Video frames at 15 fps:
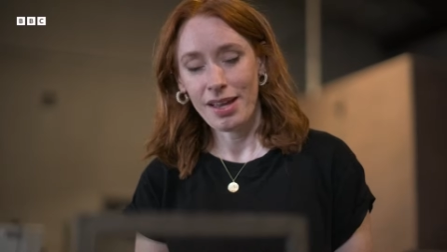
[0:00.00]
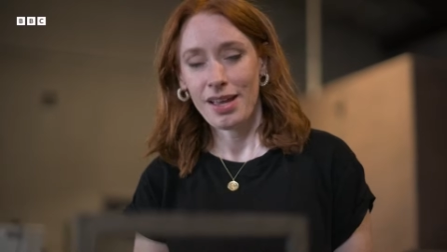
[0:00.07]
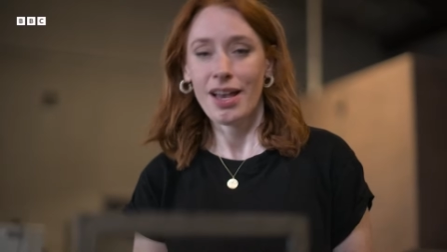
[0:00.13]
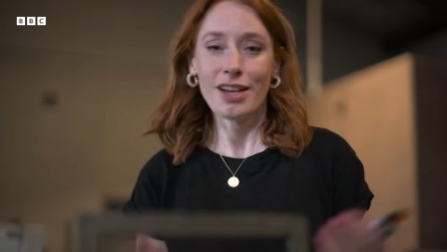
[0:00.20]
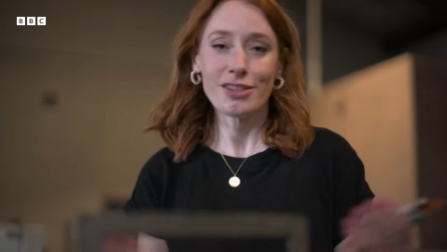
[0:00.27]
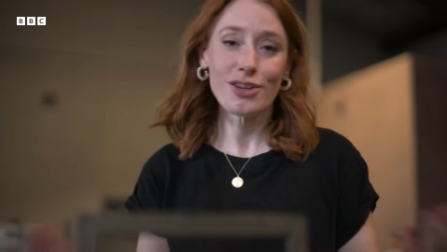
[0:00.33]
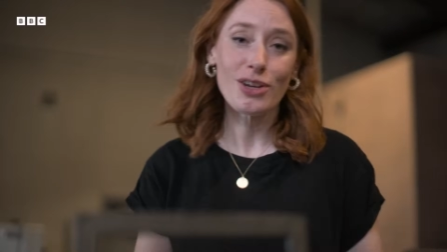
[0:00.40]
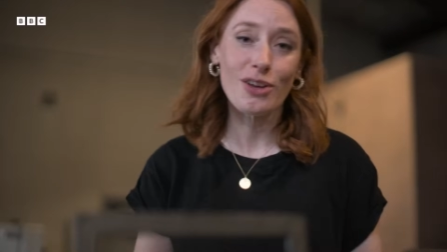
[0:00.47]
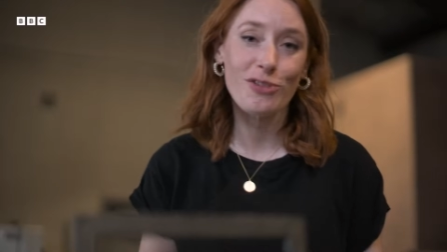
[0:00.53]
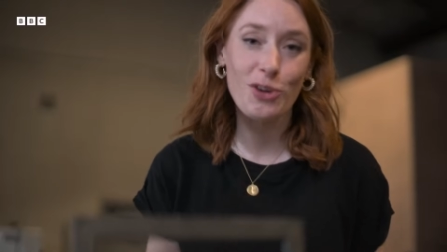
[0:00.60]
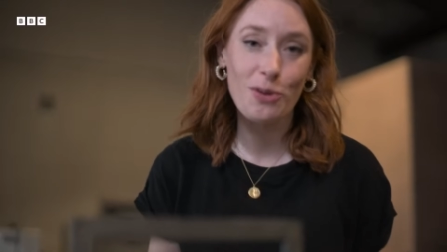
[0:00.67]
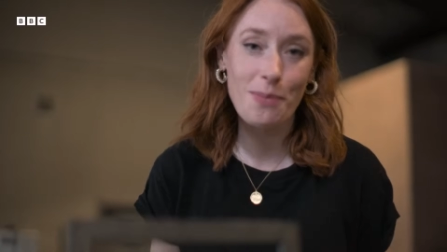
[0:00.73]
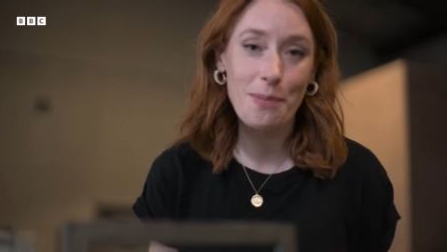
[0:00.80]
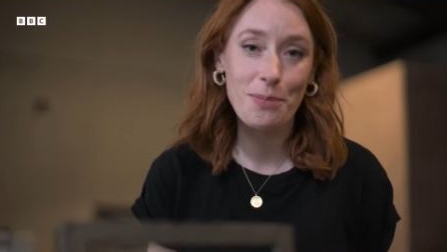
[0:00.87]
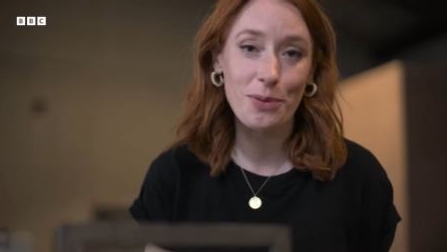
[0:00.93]
I don't know if
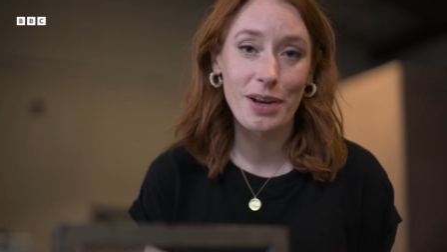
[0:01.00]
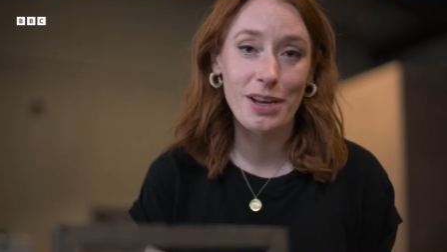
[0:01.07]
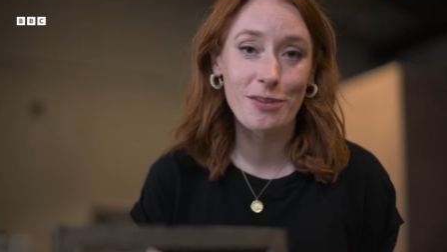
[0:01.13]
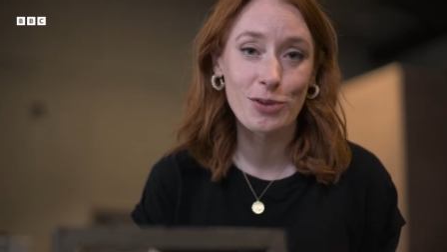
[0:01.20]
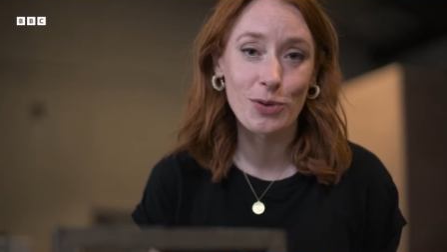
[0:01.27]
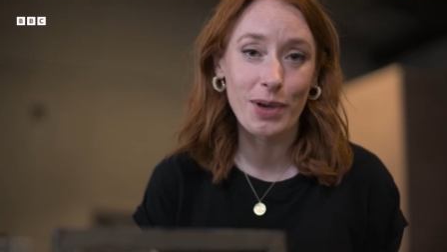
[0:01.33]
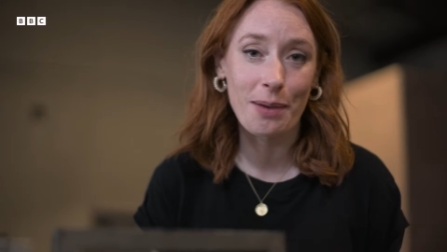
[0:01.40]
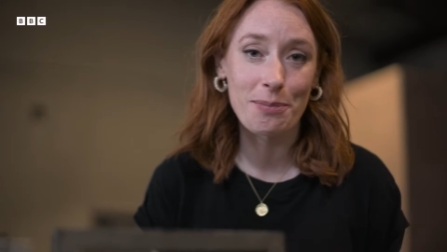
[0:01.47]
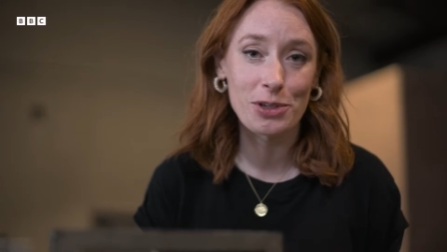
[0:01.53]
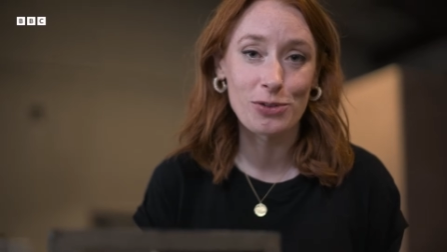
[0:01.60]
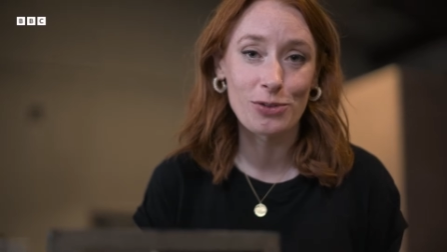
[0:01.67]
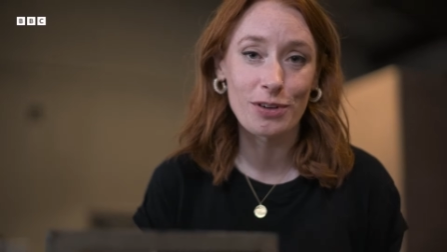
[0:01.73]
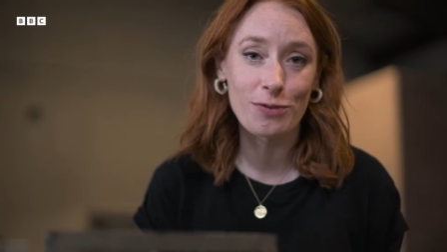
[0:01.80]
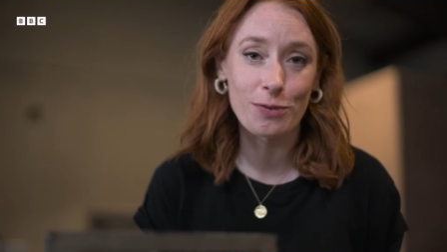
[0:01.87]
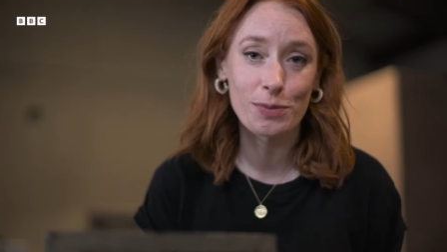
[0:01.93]
you remember any of your
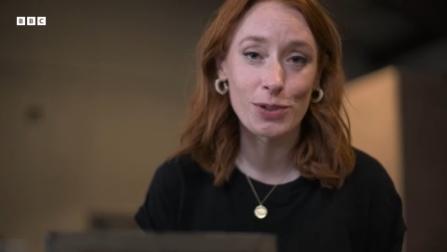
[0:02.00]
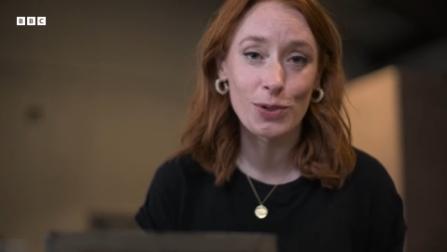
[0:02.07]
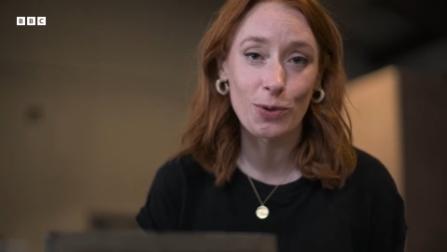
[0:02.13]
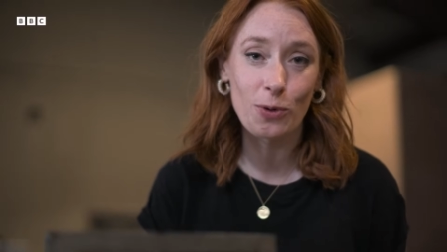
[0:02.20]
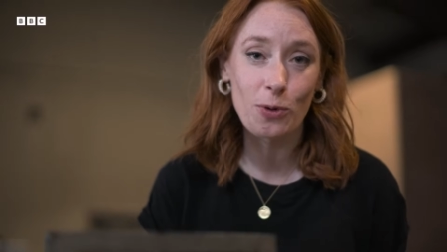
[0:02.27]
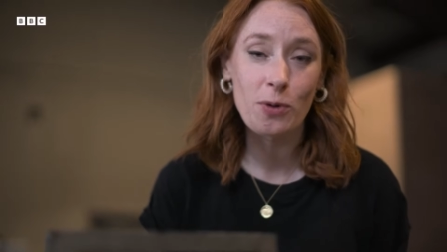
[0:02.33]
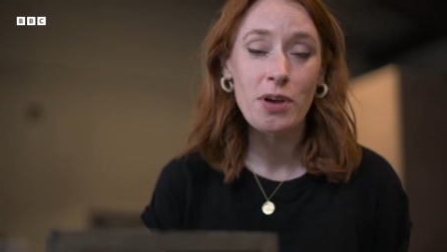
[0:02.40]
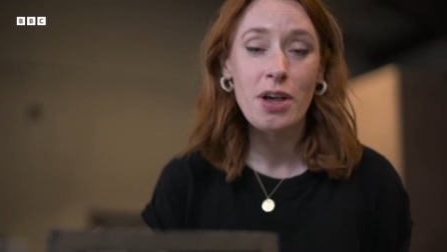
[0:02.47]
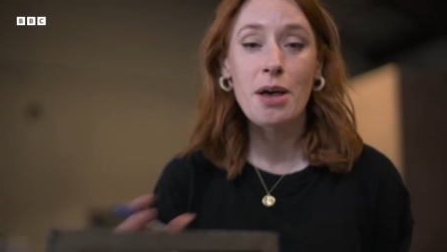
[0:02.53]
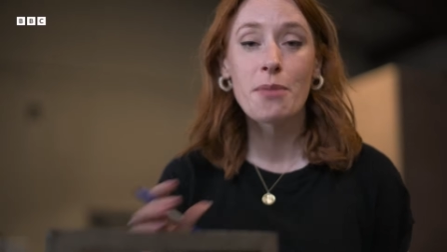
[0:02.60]
chemistry from school,